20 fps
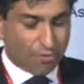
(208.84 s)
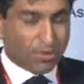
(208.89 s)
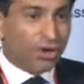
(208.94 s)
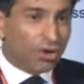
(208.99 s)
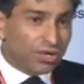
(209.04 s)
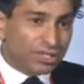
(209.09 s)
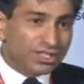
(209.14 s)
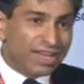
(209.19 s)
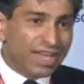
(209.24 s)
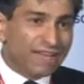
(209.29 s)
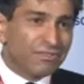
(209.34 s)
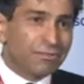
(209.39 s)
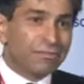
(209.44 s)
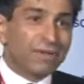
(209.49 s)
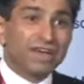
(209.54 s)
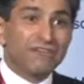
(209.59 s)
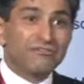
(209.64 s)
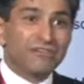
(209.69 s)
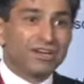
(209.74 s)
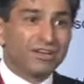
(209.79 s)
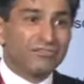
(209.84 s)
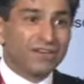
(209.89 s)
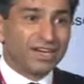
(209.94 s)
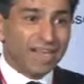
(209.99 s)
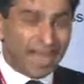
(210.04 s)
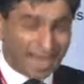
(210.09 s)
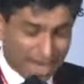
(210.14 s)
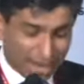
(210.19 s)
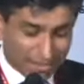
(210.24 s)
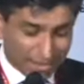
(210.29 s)
We also have the benefit of a
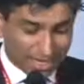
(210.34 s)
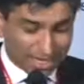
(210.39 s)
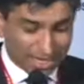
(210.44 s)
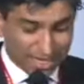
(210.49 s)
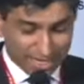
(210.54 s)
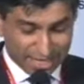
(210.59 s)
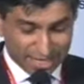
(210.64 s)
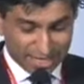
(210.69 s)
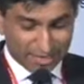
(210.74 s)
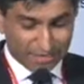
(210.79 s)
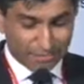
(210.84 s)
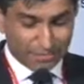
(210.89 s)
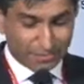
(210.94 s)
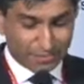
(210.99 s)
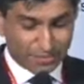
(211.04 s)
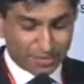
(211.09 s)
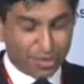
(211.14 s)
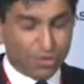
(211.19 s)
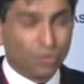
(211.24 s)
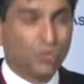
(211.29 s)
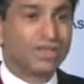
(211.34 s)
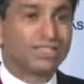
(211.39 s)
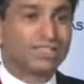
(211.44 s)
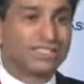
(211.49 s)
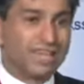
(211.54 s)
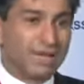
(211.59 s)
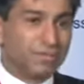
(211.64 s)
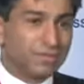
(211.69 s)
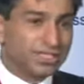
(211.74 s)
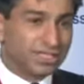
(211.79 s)
dynamic leader who
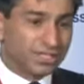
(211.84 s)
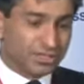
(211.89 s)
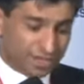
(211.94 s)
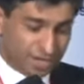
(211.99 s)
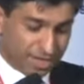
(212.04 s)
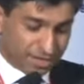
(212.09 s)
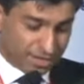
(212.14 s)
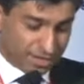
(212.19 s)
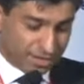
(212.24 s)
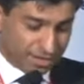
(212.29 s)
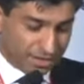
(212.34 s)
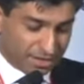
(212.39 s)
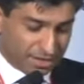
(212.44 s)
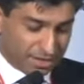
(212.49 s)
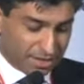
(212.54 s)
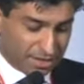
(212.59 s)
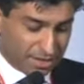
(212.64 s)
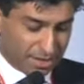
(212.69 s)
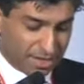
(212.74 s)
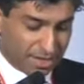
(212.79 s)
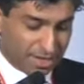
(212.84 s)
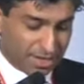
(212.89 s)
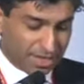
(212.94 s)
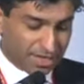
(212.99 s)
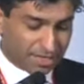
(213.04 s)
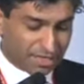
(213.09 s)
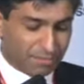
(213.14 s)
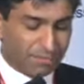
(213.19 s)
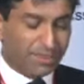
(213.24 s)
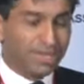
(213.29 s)
has demonstrated
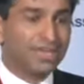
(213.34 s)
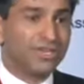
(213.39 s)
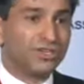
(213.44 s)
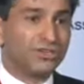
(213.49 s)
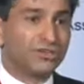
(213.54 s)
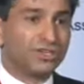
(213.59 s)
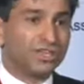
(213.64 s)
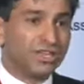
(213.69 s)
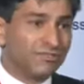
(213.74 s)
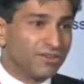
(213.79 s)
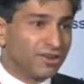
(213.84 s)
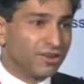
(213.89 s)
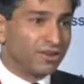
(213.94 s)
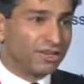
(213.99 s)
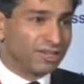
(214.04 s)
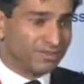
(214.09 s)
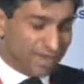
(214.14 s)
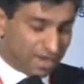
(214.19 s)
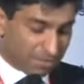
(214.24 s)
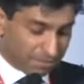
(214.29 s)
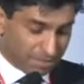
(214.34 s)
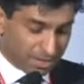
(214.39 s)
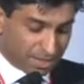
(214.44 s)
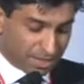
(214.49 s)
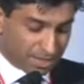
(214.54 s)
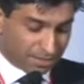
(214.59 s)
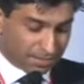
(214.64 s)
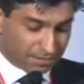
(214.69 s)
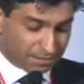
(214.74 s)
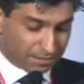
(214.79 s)
his ability to deliver on
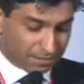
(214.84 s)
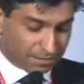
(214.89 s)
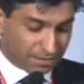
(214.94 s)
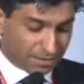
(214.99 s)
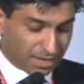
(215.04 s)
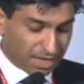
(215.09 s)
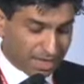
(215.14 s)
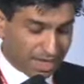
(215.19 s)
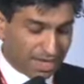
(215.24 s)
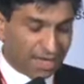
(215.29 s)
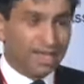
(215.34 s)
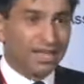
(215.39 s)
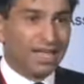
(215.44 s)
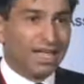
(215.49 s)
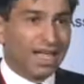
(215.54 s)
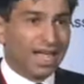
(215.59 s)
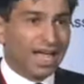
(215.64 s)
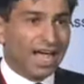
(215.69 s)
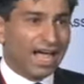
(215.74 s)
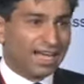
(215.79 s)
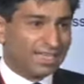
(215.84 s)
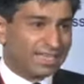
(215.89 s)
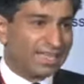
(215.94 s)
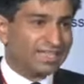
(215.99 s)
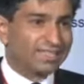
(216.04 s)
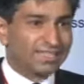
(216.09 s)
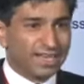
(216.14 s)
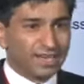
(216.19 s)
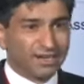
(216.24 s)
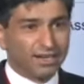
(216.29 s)
development. As
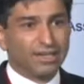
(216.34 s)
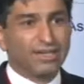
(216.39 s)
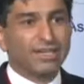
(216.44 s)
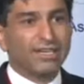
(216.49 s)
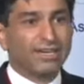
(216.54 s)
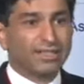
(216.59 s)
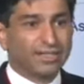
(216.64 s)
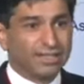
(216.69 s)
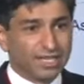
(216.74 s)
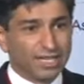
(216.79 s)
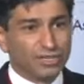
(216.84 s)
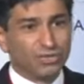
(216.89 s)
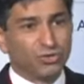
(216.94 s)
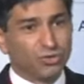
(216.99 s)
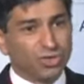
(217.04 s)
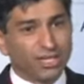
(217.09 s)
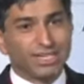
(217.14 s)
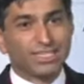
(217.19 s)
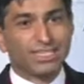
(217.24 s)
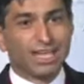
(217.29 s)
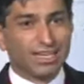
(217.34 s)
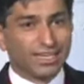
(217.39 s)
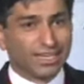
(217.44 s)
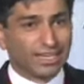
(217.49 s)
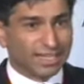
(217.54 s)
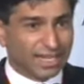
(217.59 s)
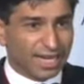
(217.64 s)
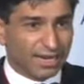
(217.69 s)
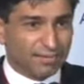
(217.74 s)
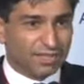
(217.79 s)
I said earlier, these are truly
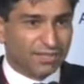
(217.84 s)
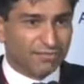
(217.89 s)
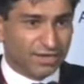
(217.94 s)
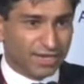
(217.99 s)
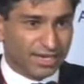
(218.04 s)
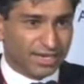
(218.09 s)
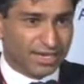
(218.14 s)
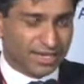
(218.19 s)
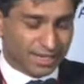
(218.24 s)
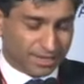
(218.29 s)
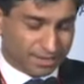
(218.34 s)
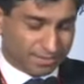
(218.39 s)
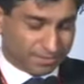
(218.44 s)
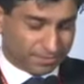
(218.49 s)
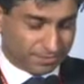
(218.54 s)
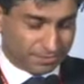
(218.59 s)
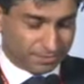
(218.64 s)
exciting times for India.